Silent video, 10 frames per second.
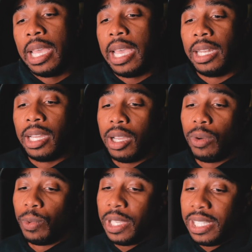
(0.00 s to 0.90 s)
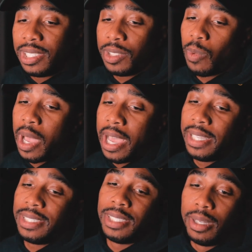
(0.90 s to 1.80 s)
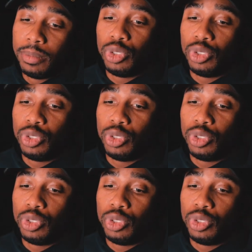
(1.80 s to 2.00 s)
and reasons why some